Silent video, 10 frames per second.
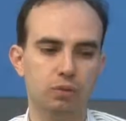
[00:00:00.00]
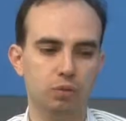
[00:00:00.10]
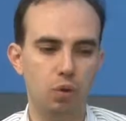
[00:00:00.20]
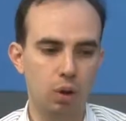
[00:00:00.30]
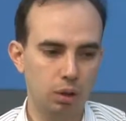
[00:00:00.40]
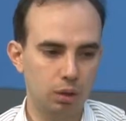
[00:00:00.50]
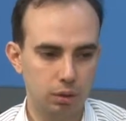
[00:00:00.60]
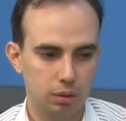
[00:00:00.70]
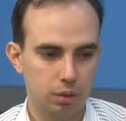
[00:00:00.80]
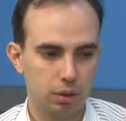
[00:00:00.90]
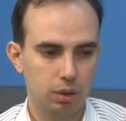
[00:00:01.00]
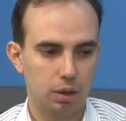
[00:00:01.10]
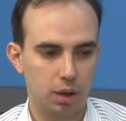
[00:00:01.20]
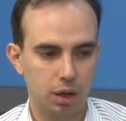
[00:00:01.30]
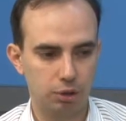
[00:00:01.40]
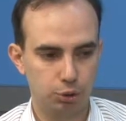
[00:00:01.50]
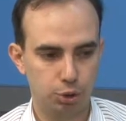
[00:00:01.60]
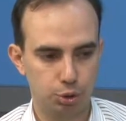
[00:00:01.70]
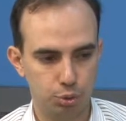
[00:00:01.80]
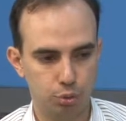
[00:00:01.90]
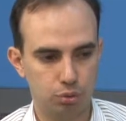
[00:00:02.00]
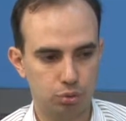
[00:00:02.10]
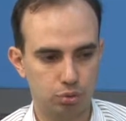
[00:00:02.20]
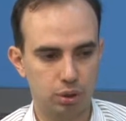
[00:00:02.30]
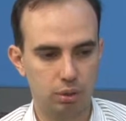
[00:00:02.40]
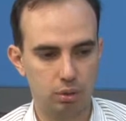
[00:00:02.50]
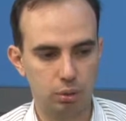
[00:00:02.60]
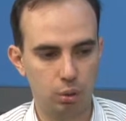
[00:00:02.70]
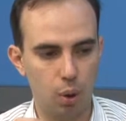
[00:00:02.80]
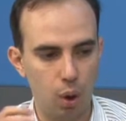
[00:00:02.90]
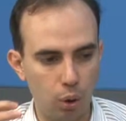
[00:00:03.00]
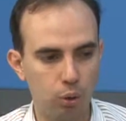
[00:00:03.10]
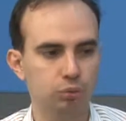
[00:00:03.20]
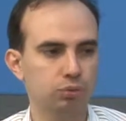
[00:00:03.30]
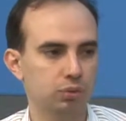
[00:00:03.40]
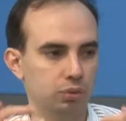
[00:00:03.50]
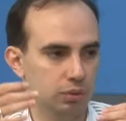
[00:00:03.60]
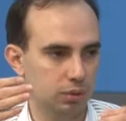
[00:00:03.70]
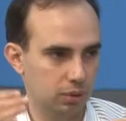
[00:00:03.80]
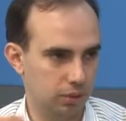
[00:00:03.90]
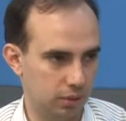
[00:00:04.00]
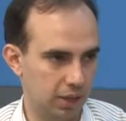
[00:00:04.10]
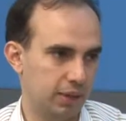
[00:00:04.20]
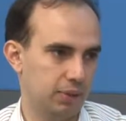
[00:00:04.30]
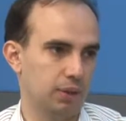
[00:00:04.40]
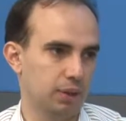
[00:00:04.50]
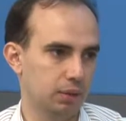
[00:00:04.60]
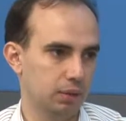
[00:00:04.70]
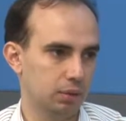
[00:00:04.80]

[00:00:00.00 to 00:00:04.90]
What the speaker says: walk, I shouldn't try to own that thing.